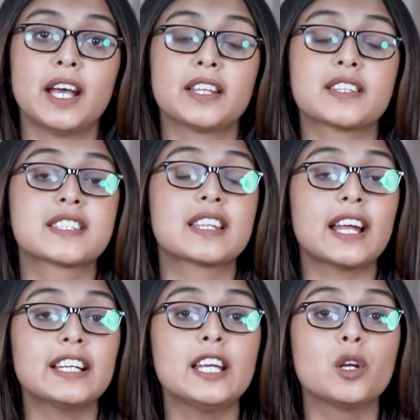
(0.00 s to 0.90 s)
That's
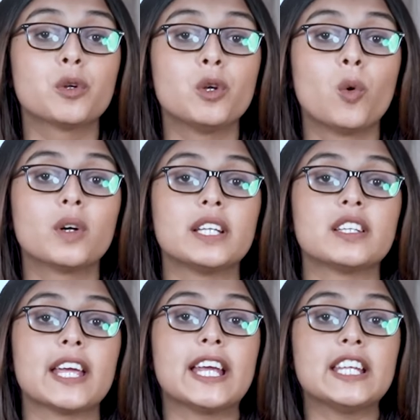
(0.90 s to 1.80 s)
slightly lo lower than
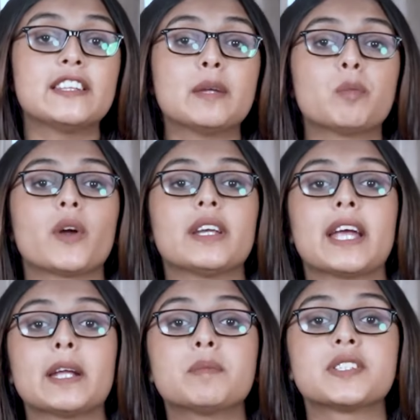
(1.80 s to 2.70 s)
the
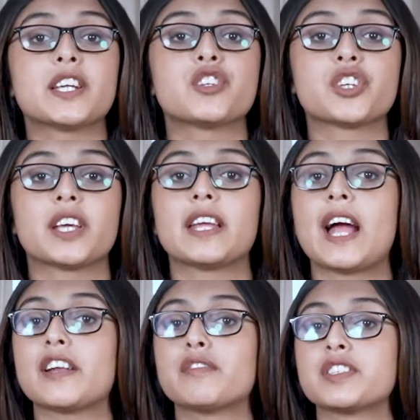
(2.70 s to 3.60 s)
83.9% share they
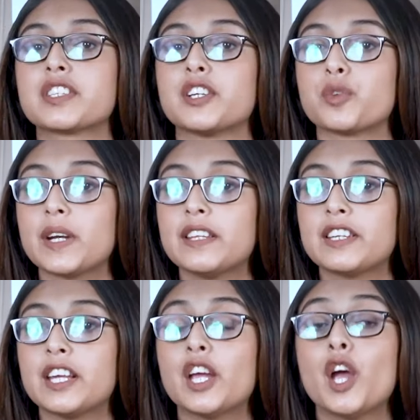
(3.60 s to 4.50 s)
had in fiscal year
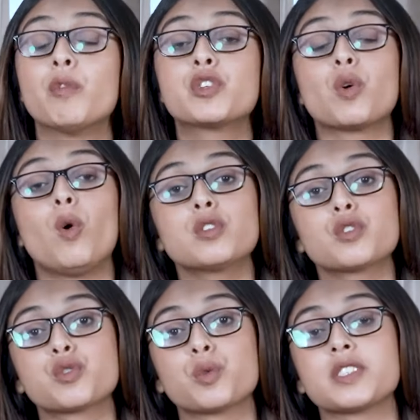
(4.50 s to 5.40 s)
23, which
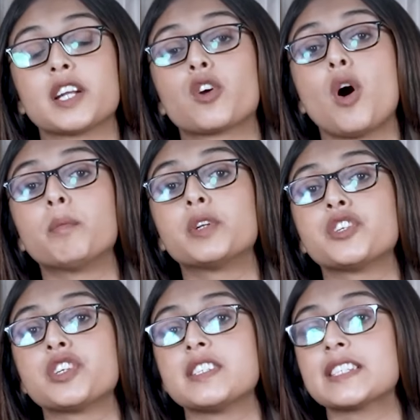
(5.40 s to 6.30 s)
also shows that
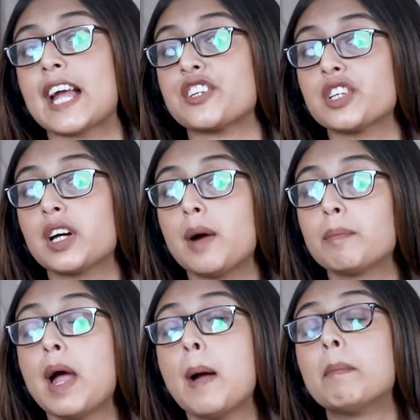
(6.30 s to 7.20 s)
competition is catching
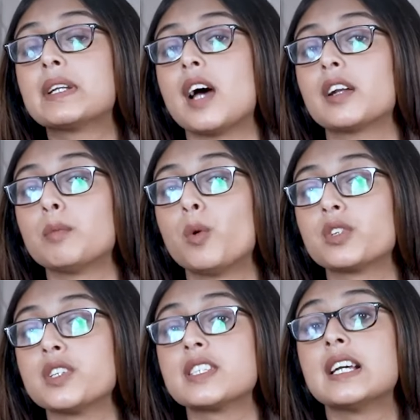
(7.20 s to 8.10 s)
up, but Tata
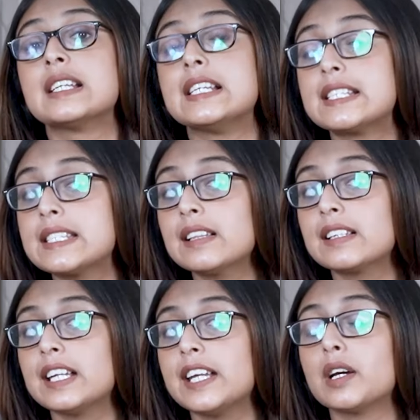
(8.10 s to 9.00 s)
Motors is still
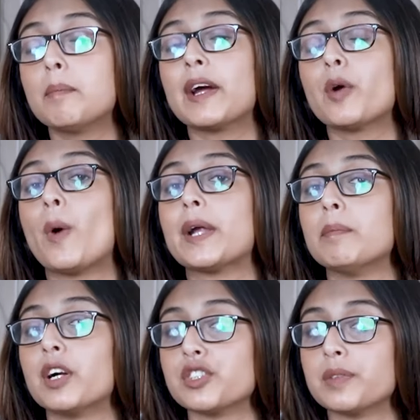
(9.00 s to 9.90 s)
the leader by a wide
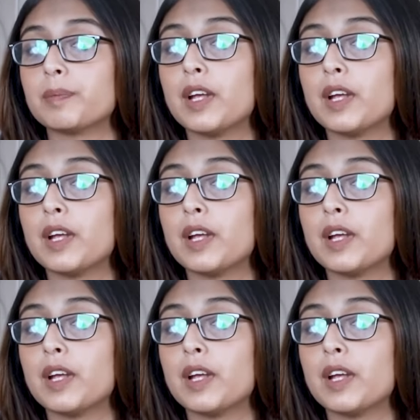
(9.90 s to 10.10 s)
margin.